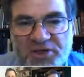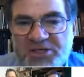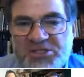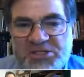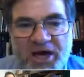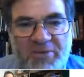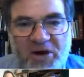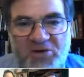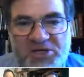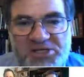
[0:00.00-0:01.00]
It's not
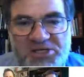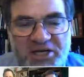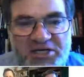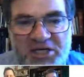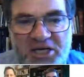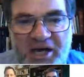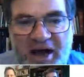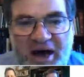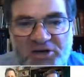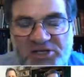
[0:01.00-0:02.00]
about listening to the
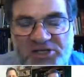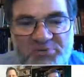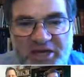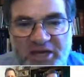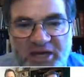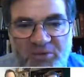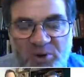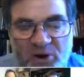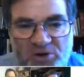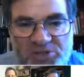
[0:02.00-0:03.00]
loudest speaking
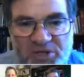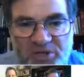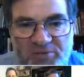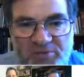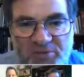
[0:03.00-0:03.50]
person.